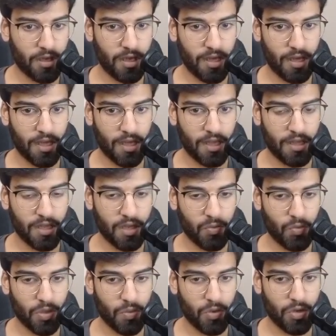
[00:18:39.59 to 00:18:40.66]
And then
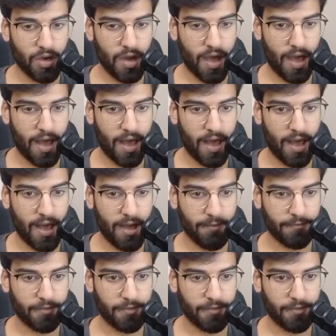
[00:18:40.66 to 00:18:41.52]
we would have